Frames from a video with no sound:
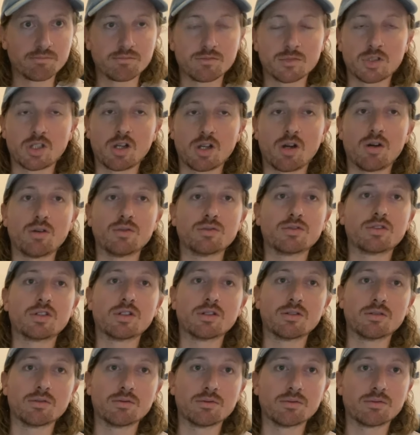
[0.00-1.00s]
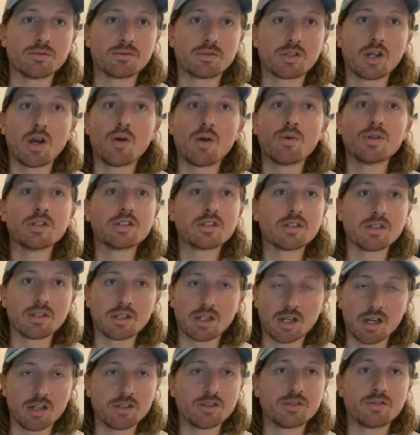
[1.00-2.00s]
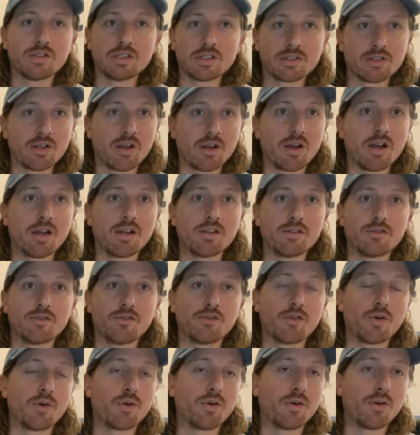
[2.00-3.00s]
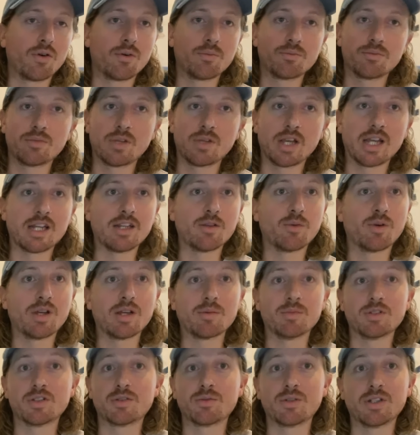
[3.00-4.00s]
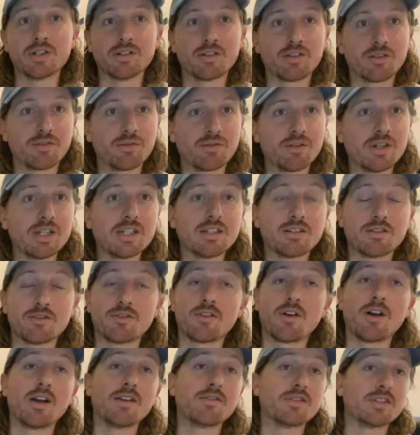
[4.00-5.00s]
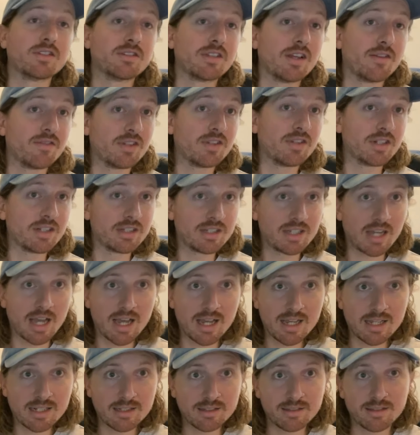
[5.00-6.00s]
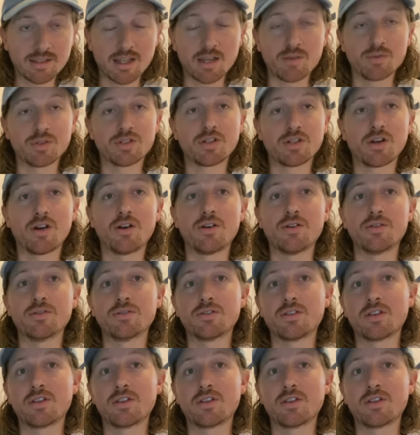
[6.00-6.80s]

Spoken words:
told to go into the countryside for anywhere between 3 to 5 to 7 days. They were told